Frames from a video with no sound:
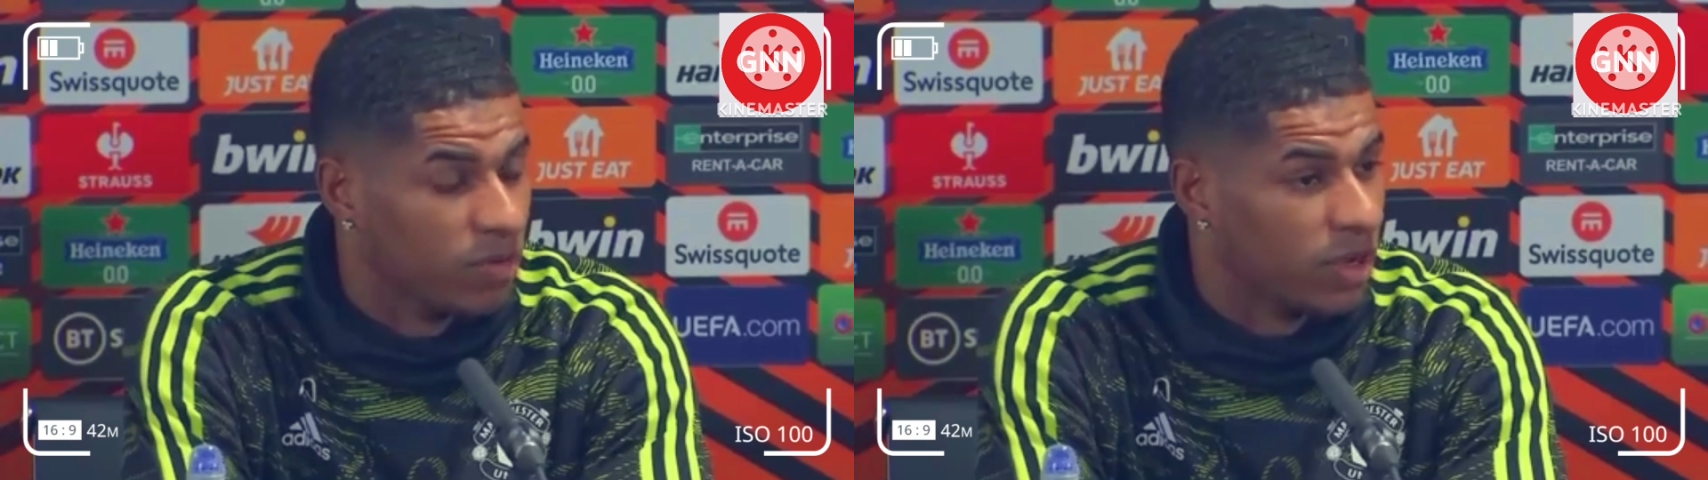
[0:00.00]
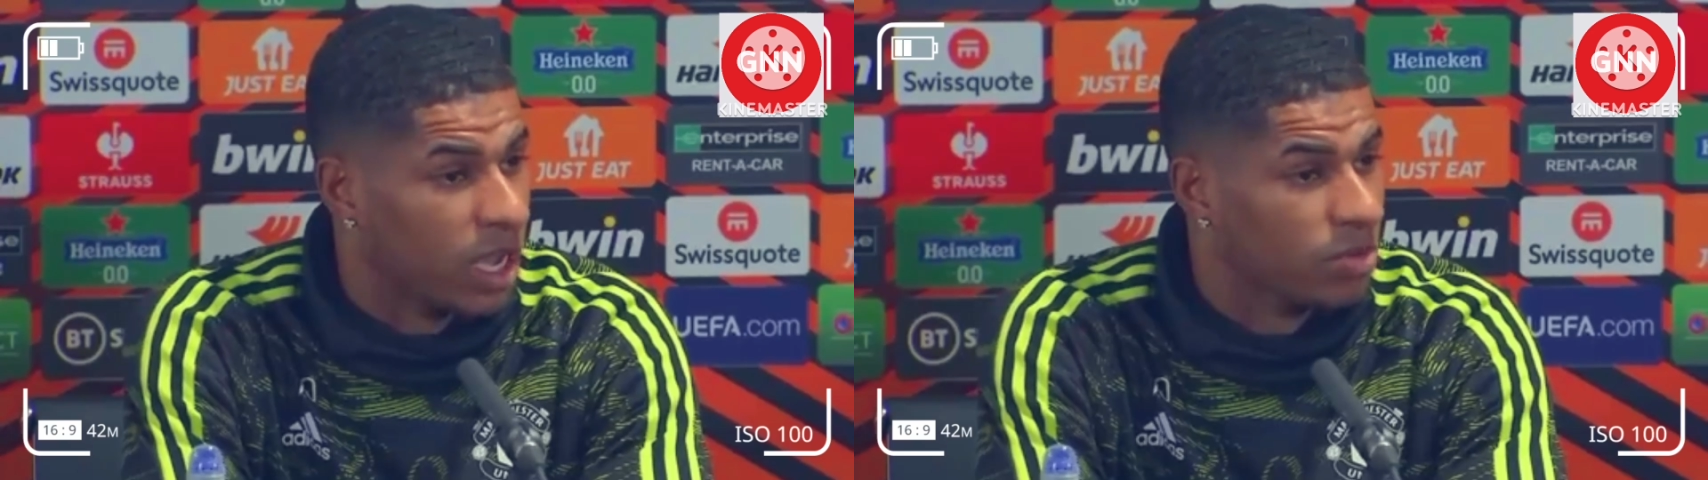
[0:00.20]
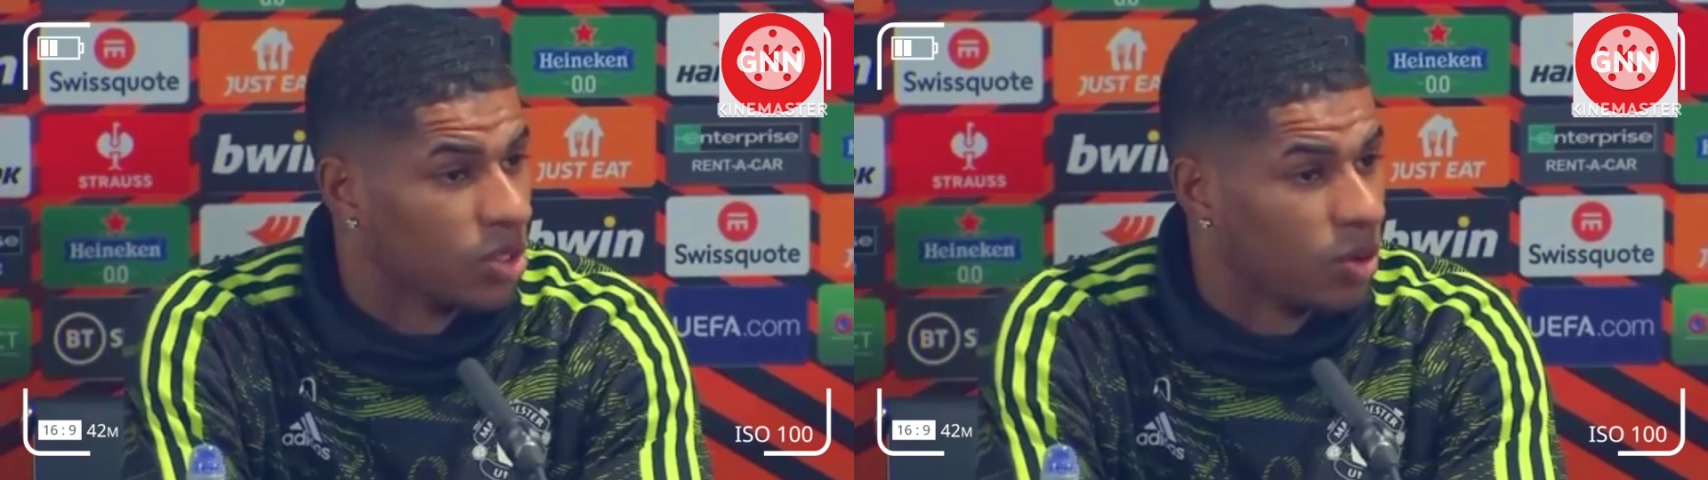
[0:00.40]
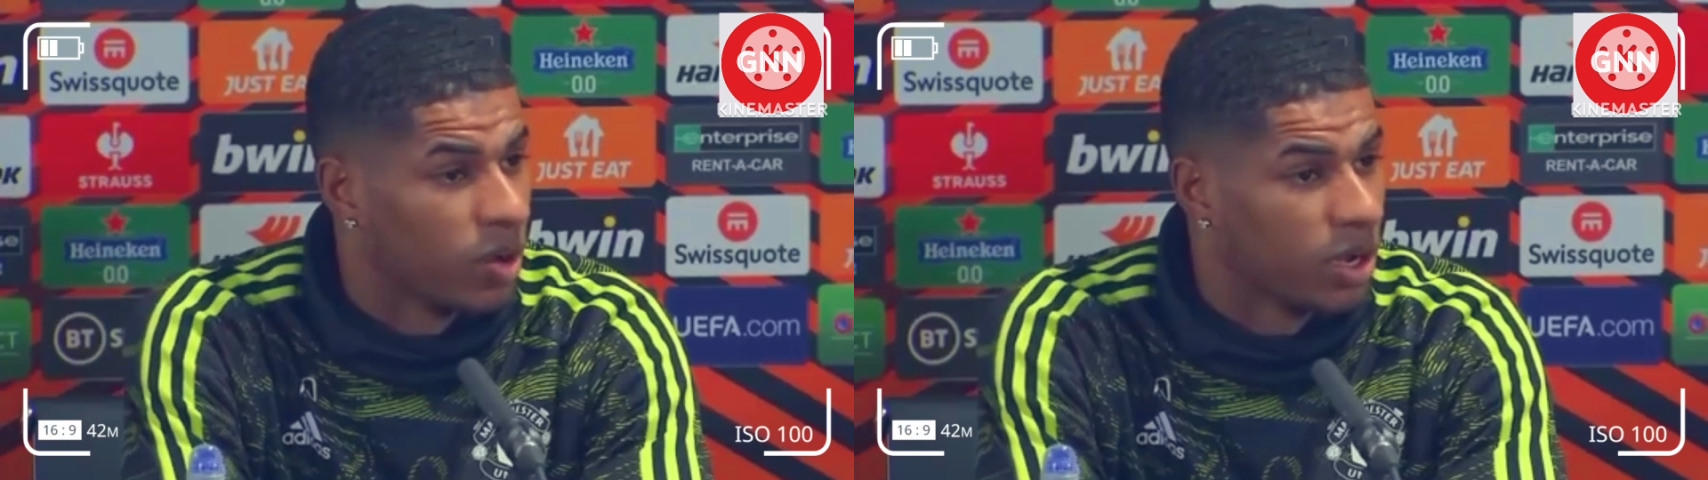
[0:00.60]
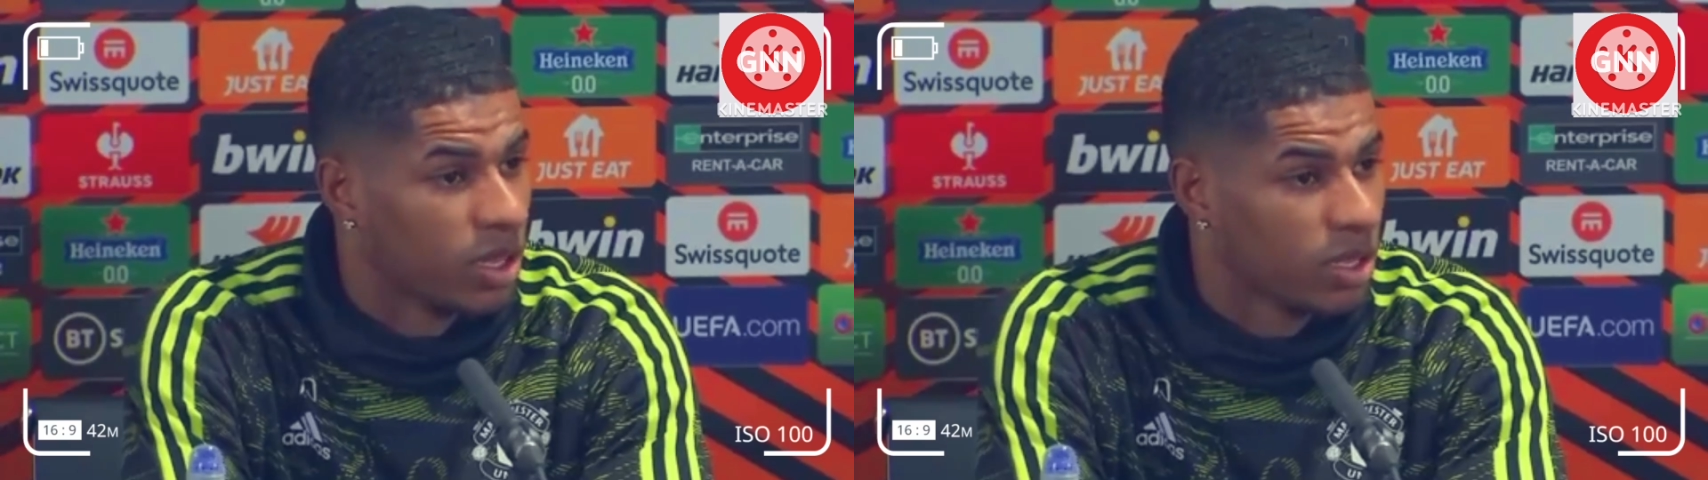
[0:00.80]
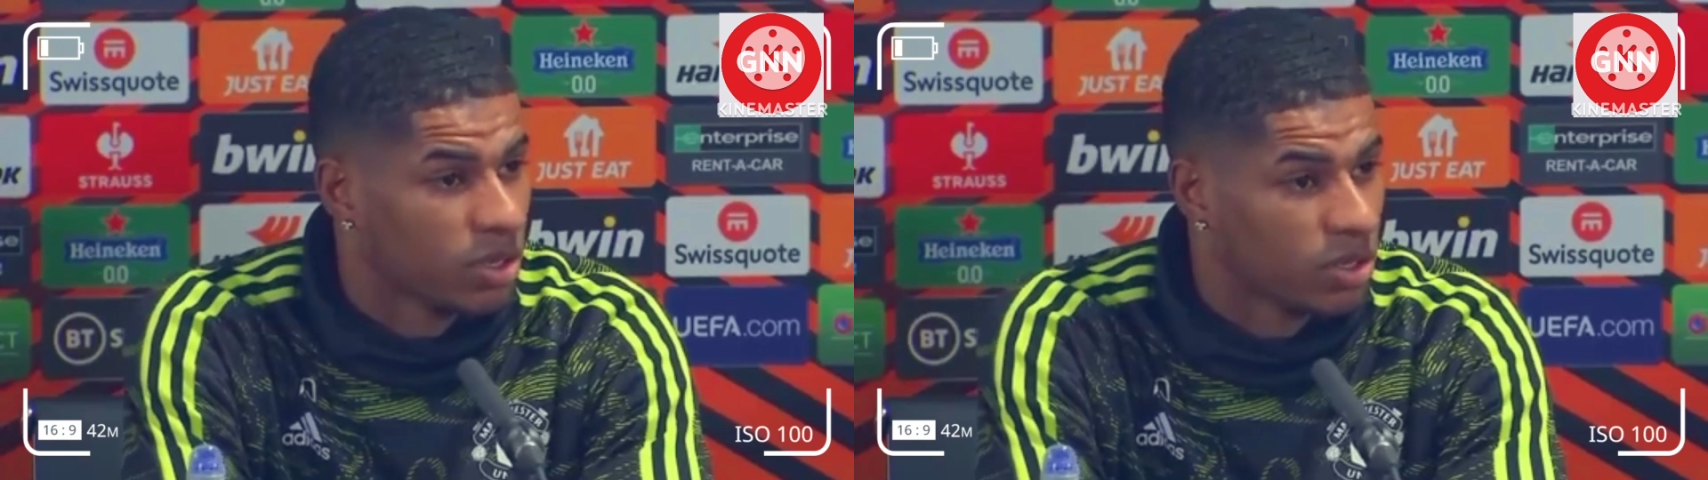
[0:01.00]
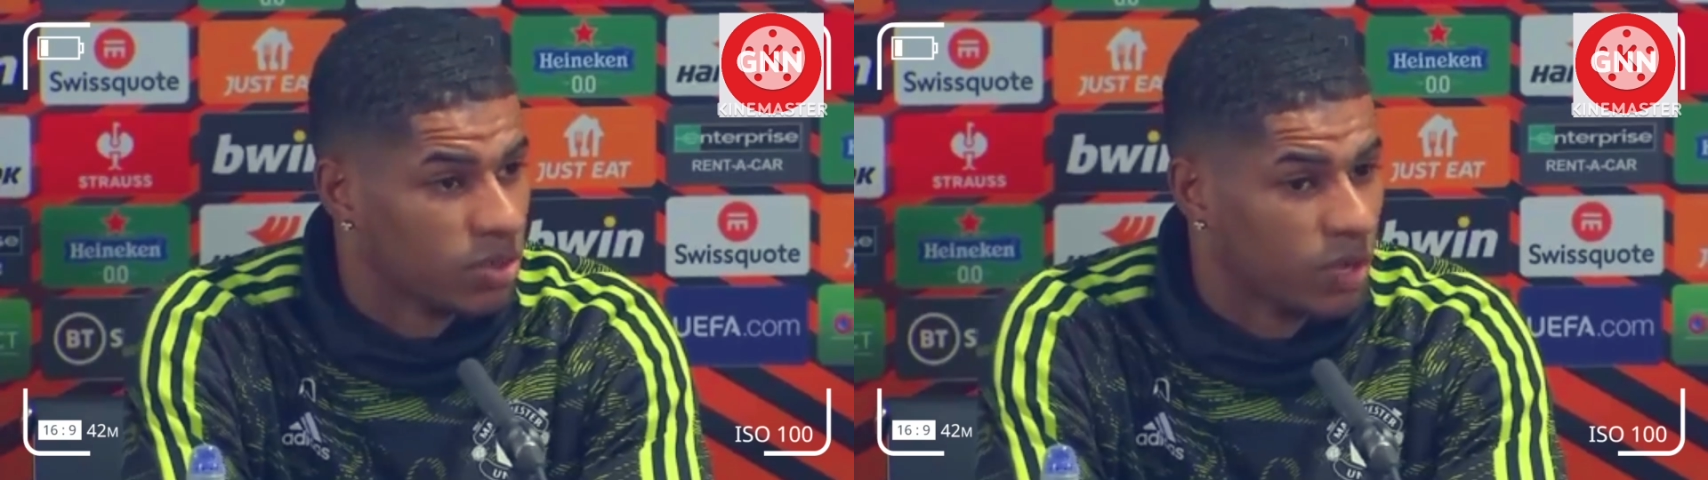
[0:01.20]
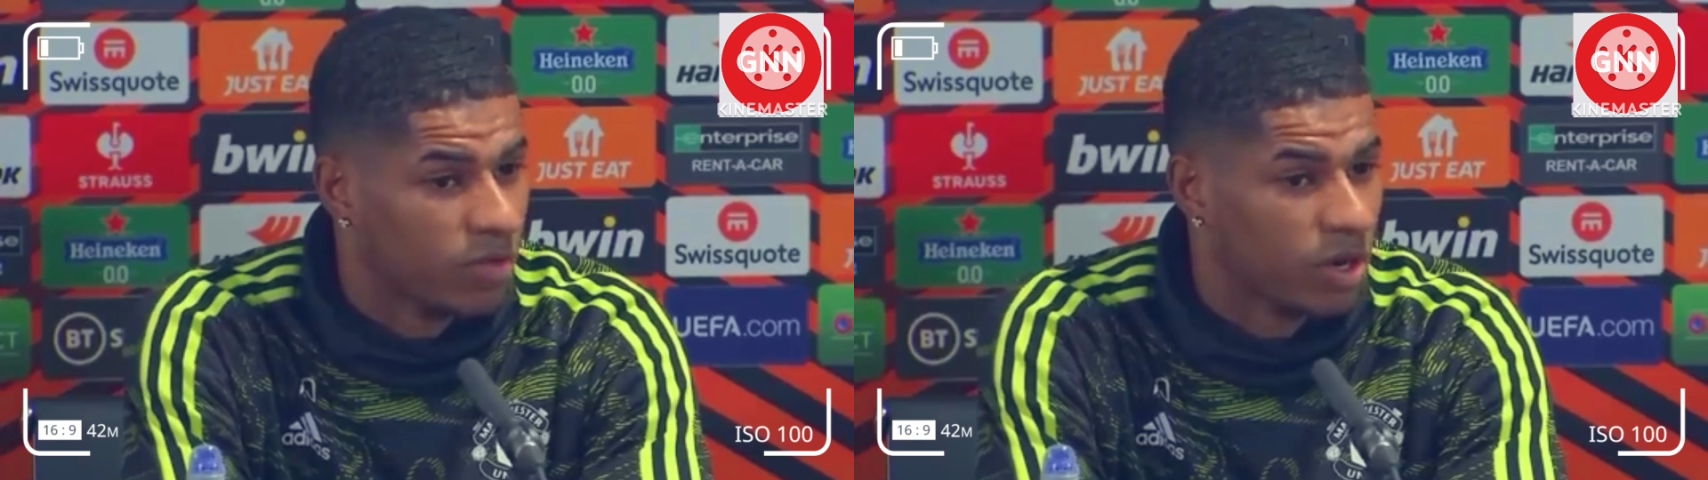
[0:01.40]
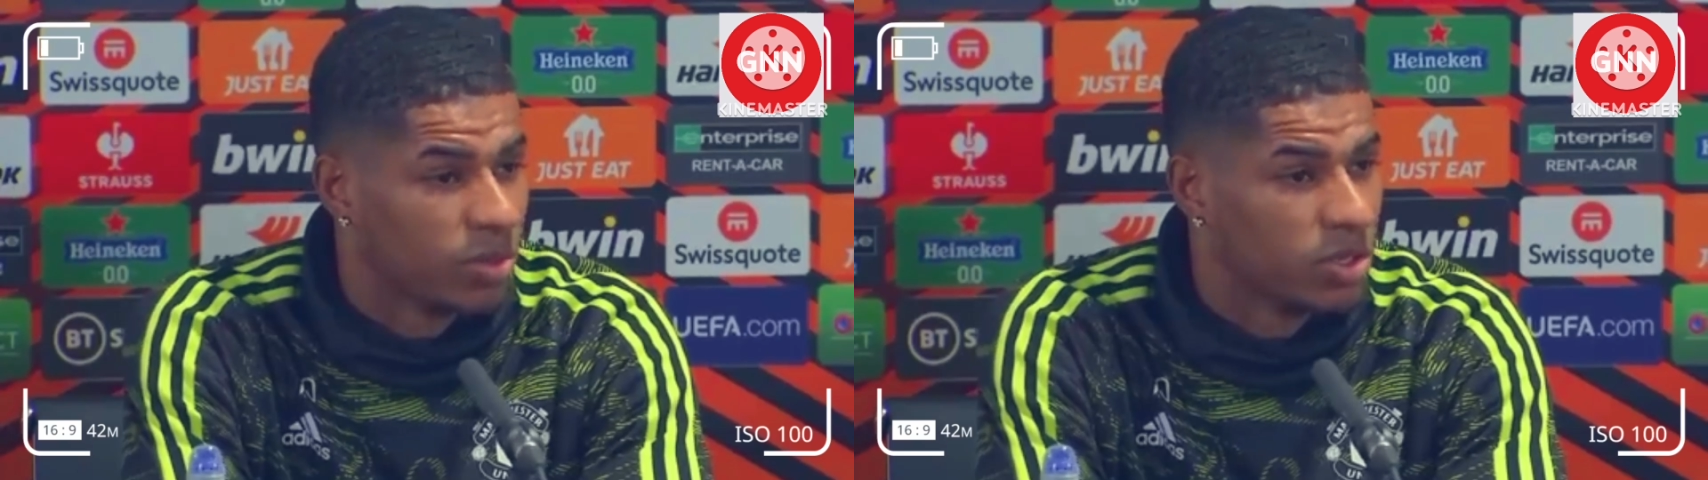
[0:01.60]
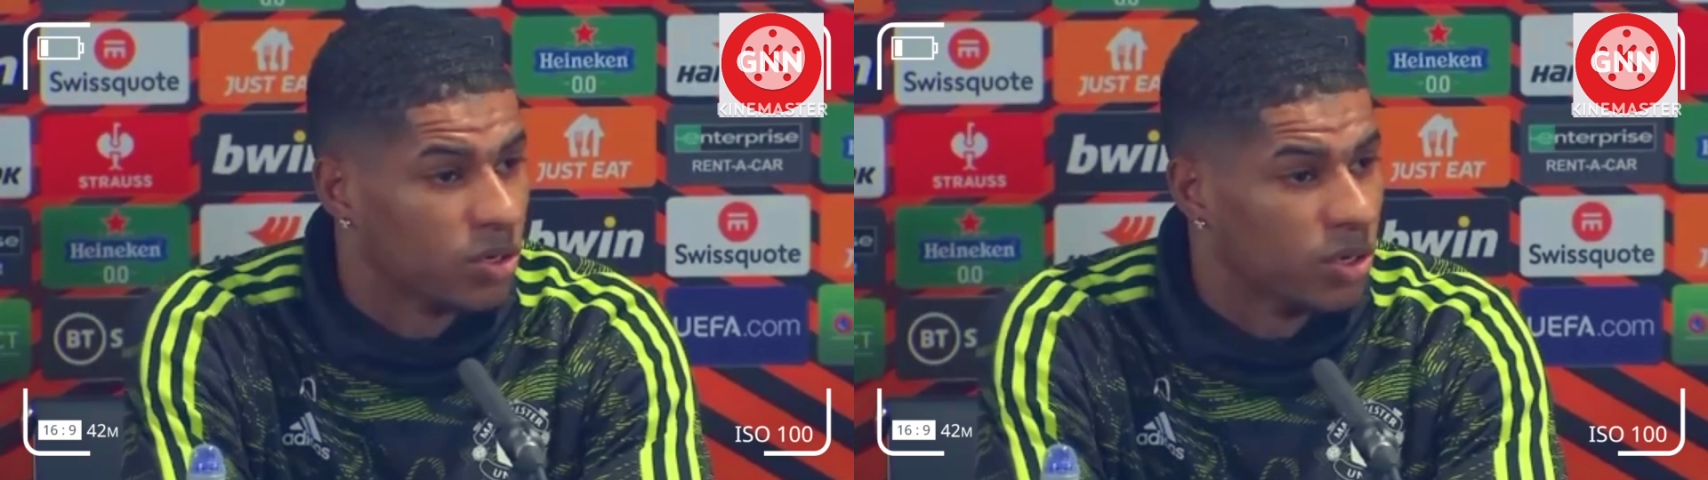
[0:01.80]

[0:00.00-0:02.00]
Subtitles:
And you know, like the boss said,